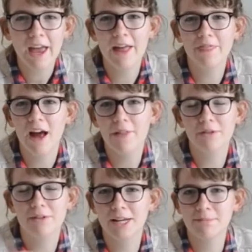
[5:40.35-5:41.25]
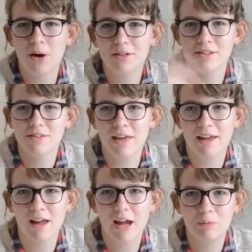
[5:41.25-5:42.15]
And the other random person
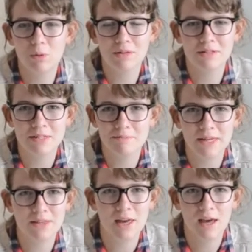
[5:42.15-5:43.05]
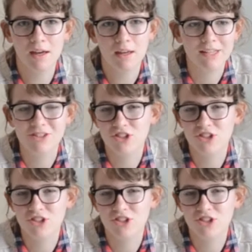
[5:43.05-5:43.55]
that I want to be there is